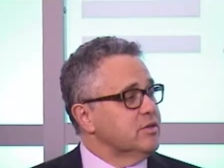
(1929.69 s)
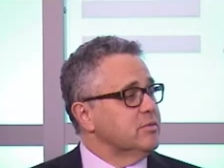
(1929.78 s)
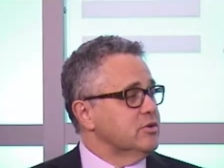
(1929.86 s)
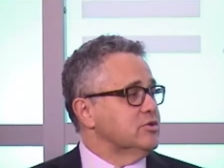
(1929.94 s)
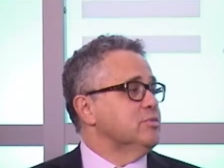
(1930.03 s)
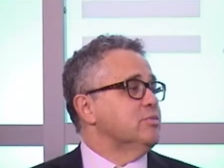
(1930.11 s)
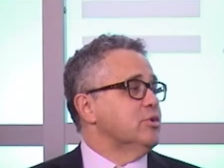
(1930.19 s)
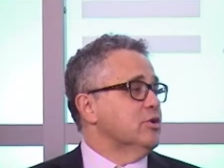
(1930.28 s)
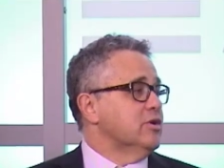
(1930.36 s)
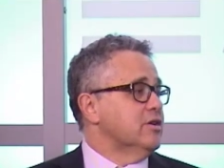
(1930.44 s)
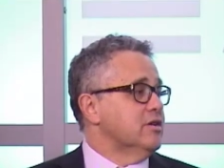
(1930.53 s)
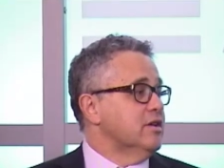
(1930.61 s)
most
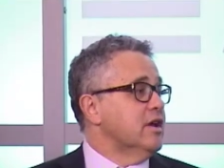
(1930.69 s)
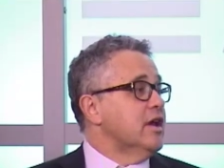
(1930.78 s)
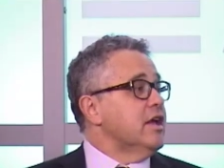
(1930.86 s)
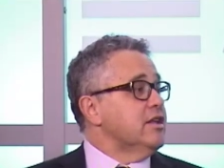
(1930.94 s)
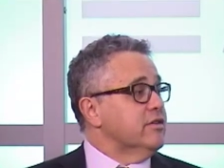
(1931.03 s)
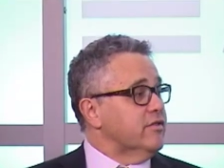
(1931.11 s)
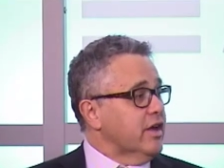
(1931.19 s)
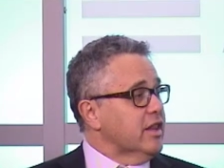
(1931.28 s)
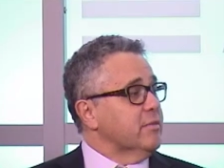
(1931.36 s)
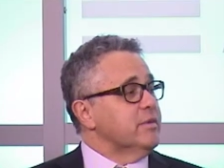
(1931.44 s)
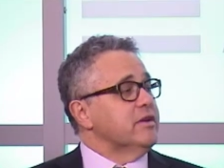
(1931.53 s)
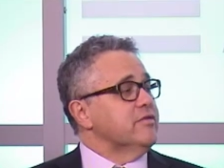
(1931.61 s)
important
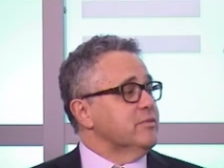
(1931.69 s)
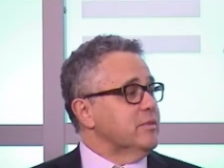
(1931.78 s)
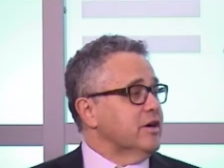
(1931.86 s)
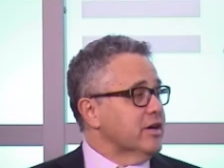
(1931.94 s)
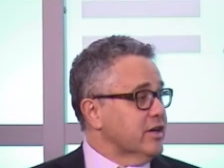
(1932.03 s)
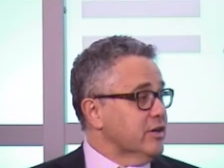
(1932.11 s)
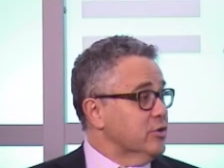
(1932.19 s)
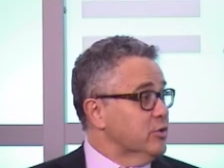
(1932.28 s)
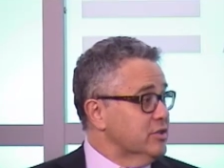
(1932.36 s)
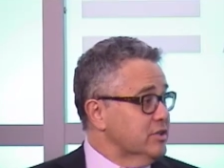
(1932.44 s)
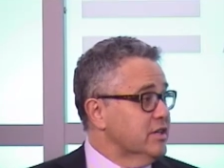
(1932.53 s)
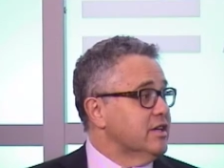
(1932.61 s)
development of American
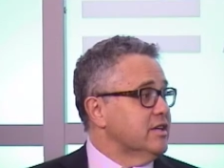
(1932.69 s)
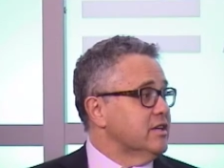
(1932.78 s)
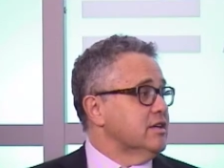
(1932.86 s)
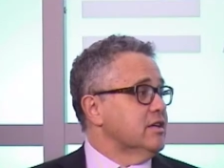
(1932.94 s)
cuisine